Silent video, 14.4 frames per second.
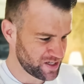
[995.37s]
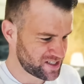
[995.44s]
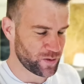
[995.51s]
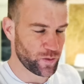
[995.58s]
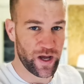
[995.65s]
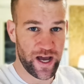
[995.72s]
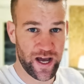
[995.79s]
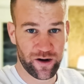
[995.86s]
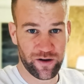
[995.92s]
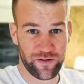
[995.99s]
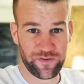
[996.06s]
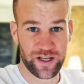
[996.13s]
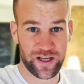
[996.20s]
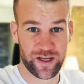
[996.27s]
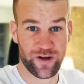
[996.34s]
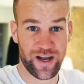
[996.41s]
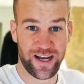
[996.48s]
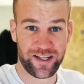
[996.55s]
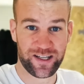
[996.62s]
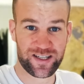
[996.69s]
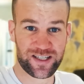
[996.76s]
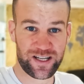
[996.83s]
aware of the
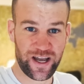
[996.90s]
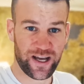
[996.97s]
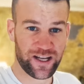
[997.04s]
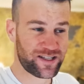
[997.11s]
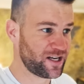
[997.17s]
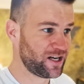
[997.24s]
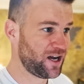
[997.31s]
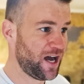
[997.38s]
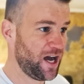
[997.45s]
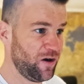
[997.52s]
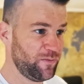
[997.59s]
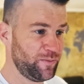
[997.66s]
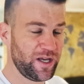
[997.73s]
United States and how big